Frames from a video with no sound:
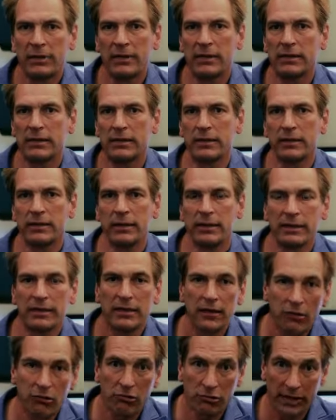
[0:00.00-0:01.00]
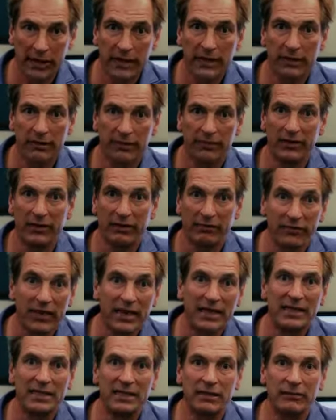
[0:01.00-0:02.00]
person. They're so creative and
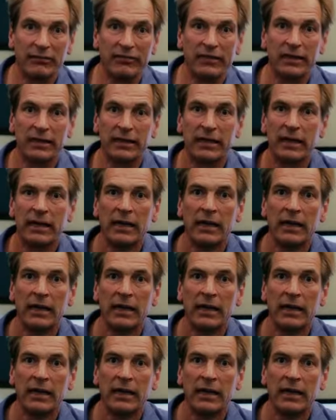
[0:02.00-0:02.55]
inventive and